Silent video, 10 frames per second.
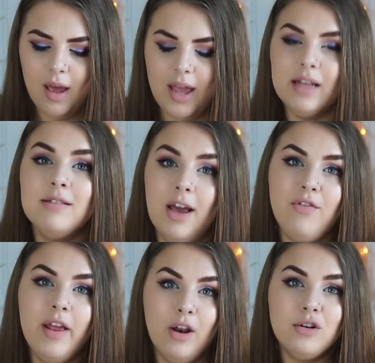It
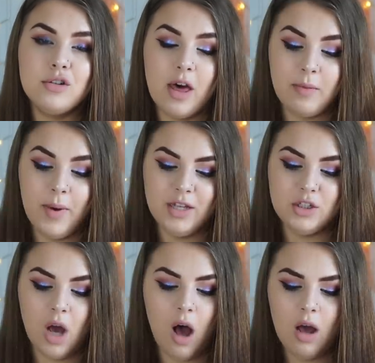definitely looks like the
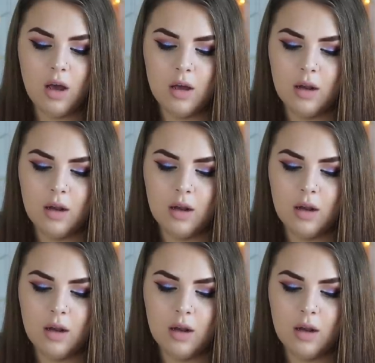picture.